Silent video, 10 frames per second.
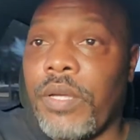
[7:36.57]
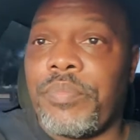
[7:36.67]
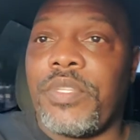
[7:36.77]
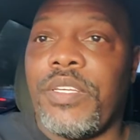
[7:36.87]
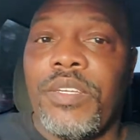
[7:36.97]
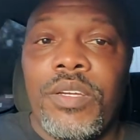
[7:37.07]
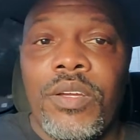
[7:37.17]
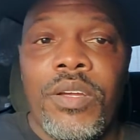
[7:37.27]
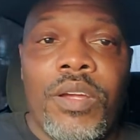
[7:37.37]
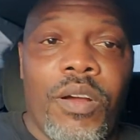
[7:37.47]
Empty
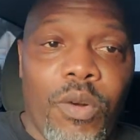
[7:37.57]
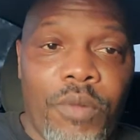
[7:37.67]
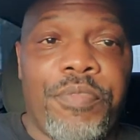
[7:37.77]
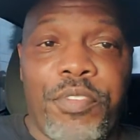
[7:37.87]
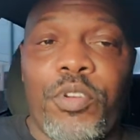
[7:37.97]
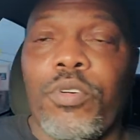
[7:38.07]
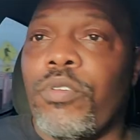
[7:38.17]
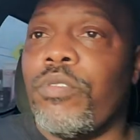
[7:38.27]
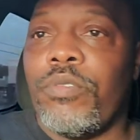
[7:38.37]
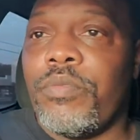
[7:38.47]
or full.
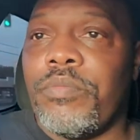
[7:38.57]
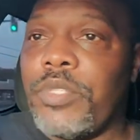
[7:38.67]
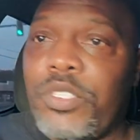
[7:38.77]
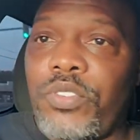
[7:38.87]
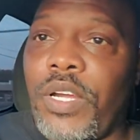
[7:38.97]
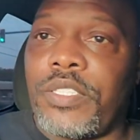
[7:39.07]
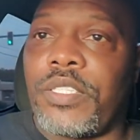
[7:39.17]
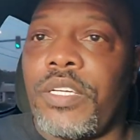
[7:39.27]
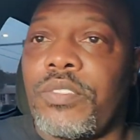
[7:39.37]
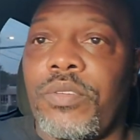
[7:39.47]
Me and trash
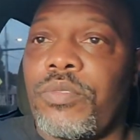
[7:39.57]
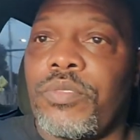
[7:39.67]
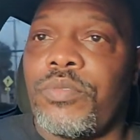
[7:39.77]
cans don't.